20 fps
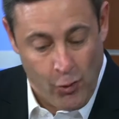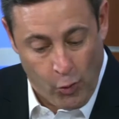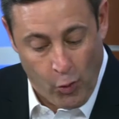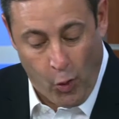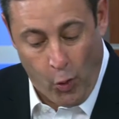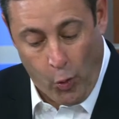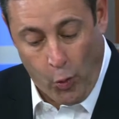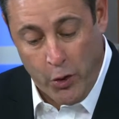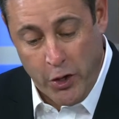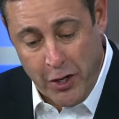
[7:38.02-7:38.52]

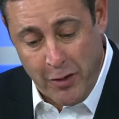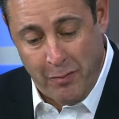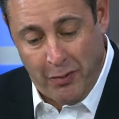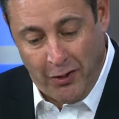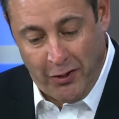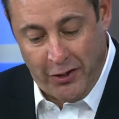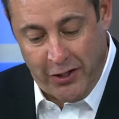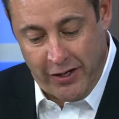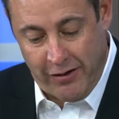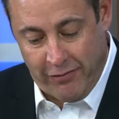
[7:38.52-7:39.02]
What we
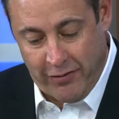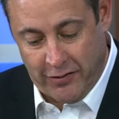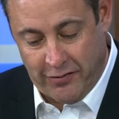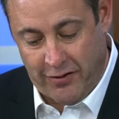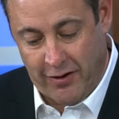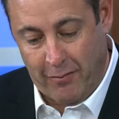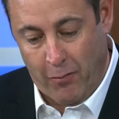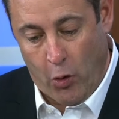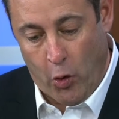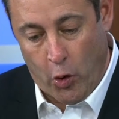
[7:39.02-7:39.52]
believe is
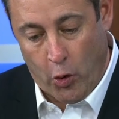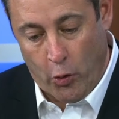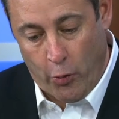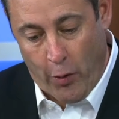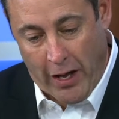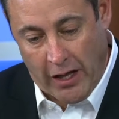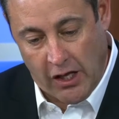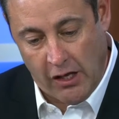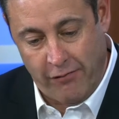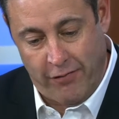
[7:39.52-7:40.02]
the more
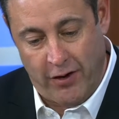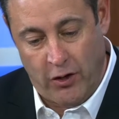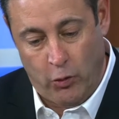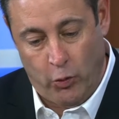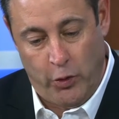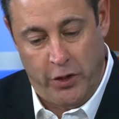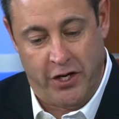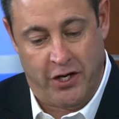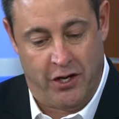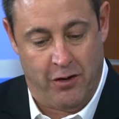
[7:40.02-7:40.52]
relevant
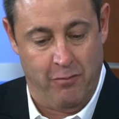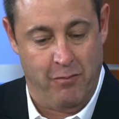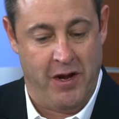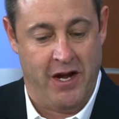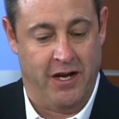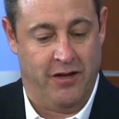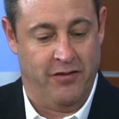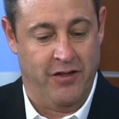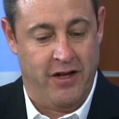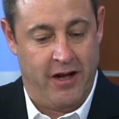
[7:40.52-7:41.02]
we can
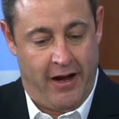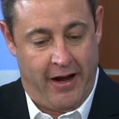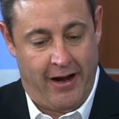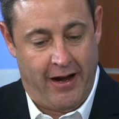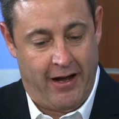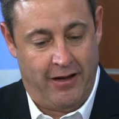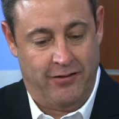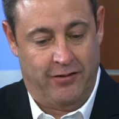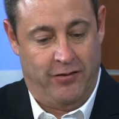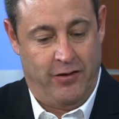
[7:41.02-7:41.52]
make the
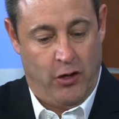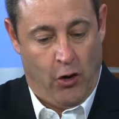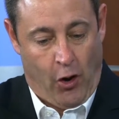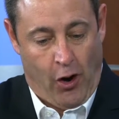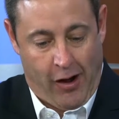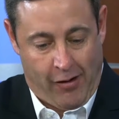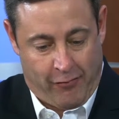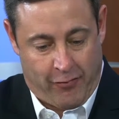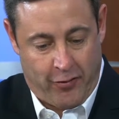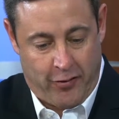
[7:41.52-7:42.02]
ads and the
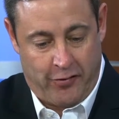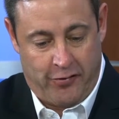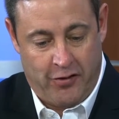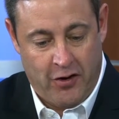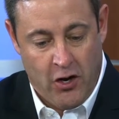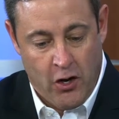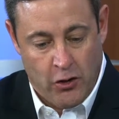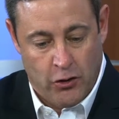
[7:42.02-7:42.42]
offers,